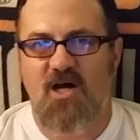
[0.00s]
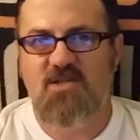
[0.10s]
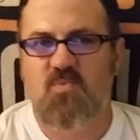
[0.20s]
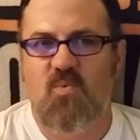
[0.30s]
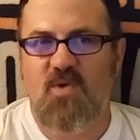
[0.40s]

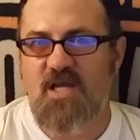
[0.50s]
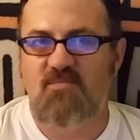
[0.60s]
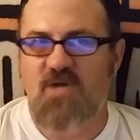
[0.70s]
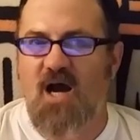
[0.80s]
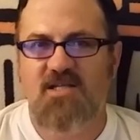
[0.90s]
Lot's he,
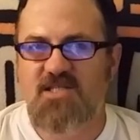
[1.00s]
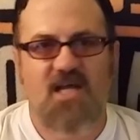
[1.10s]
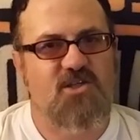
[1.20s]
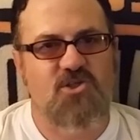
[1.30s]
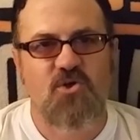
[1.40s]
God
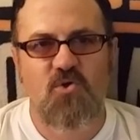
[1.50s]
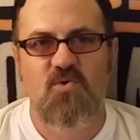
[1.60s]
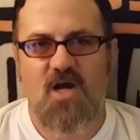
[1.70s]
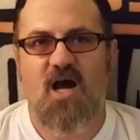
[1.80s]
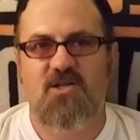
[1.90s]
said, "Do
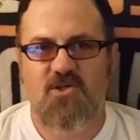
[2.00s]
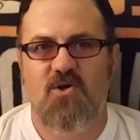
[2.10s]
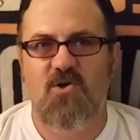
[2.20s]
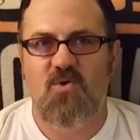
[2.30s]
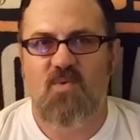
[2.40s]
not
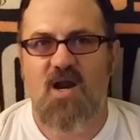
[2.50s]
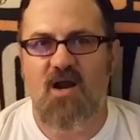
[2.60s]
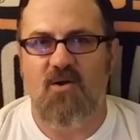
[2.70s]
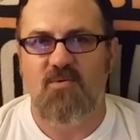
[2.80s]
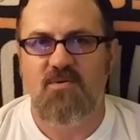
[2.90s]
turn
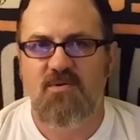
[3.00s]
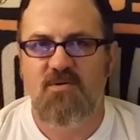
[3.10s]
around."